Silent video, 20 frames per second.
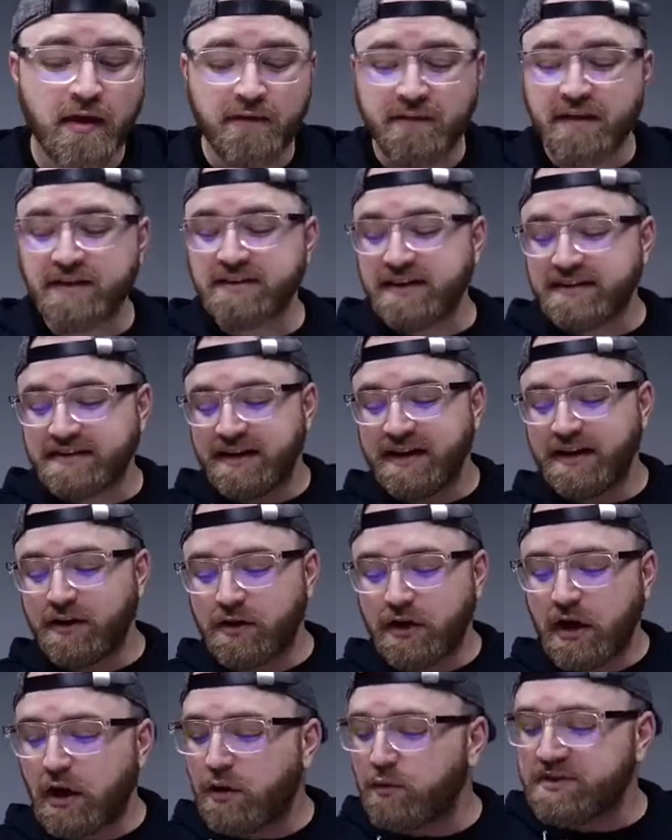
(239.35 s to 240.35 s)
that they didn't
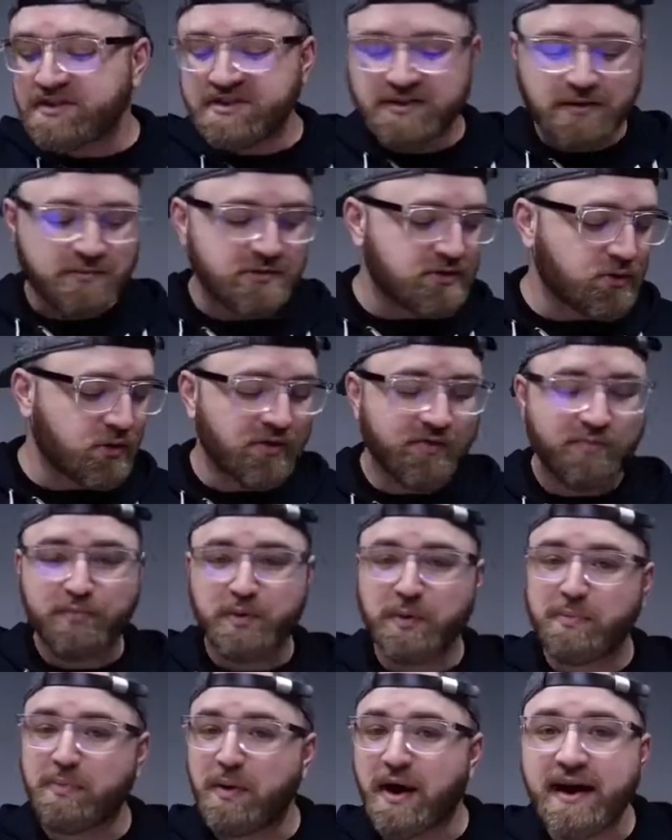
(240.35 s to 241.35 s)
go with some sort of
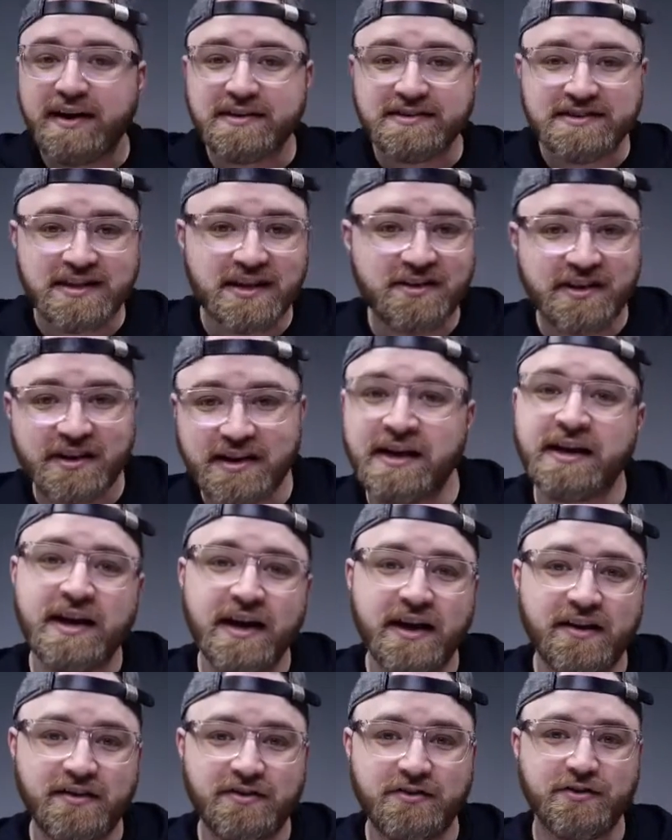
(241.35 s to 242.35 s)
proprietary
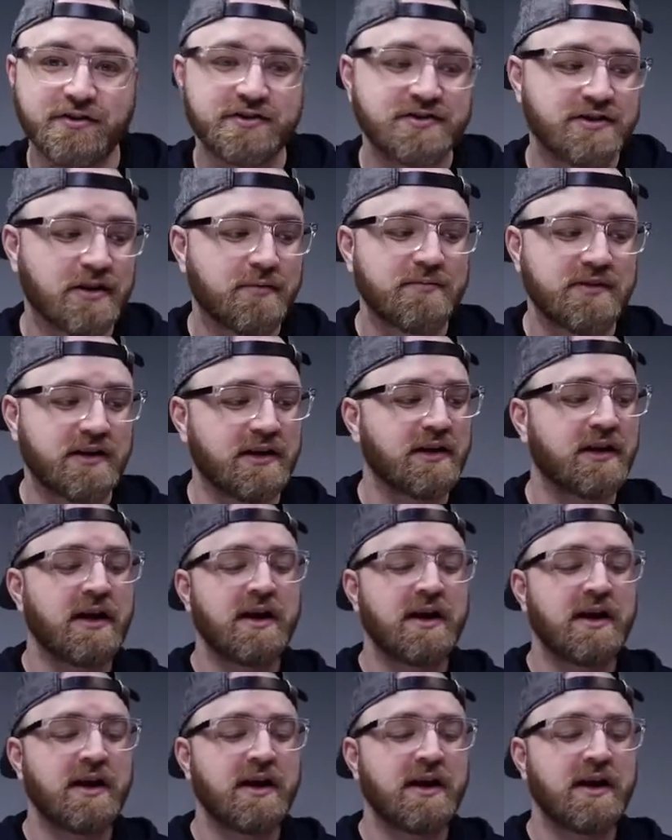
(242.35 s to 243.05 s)
connector or something.